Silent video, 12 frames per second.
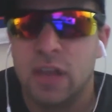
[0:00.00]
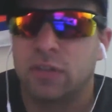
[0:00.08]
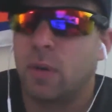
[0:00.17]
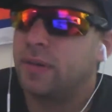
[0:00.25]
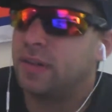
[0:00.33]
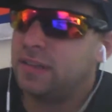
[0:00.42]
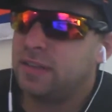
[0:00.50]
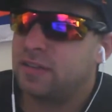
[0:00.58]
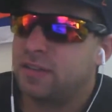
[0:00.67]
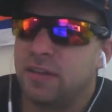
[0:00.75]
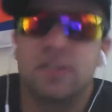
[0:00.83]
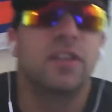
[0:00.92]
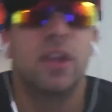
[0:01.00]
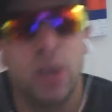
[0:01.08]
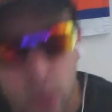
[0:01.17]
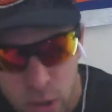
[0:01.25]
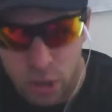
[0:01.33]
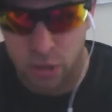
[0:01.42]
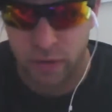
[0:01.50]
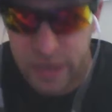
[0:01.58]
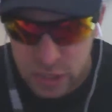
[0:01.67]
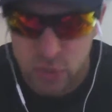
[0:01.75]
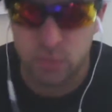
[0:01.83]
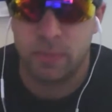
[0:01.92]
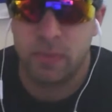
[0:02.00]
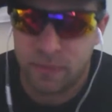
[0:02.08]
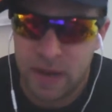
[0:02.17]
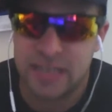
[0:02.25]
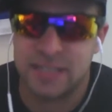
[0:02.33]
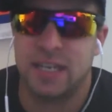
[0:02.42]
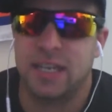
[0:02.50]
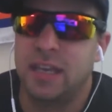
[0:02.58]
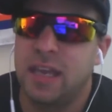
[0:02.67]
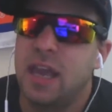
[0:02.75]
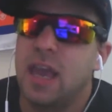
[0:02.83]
So in this instance, the New York Rangers would be facing